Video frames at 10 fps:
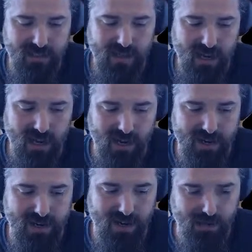
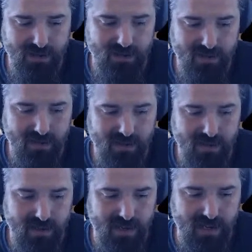another
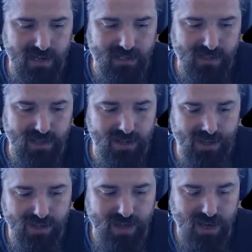extension
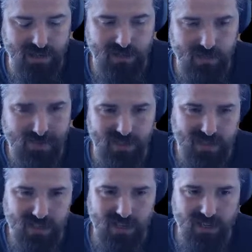as a dependency, I
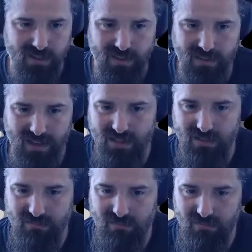think that
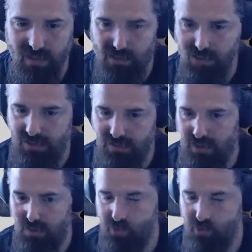should